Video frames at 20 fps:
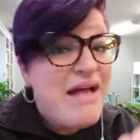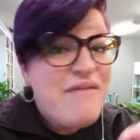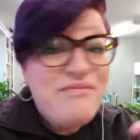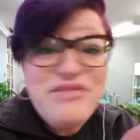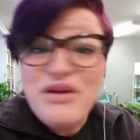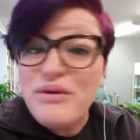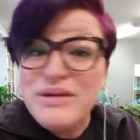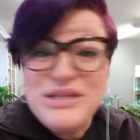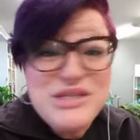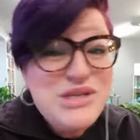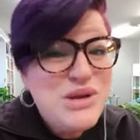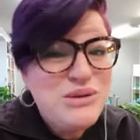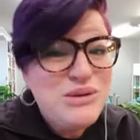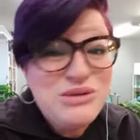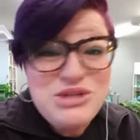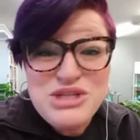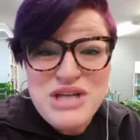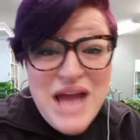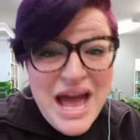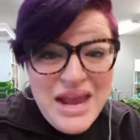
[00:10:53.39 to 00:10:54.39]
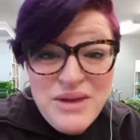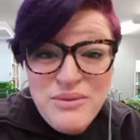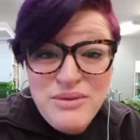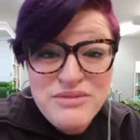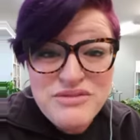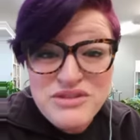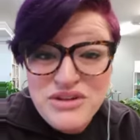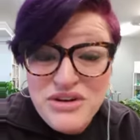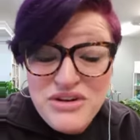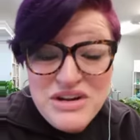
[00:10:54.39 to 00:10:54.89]
there is no shadow of
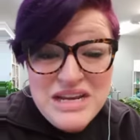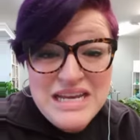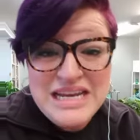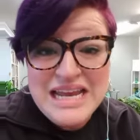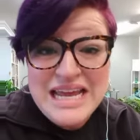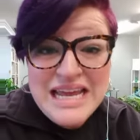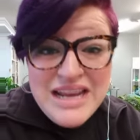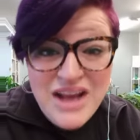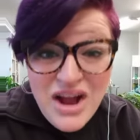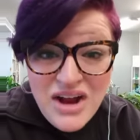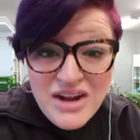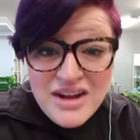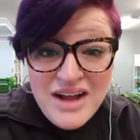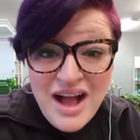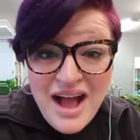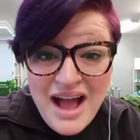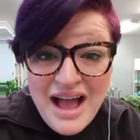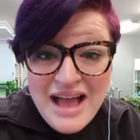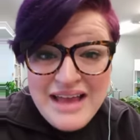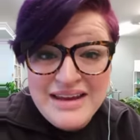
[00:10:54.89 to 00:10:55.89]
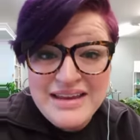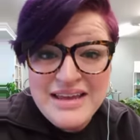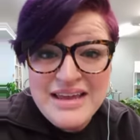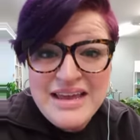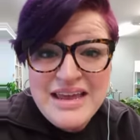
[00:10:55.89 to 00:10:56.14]
turning in our God.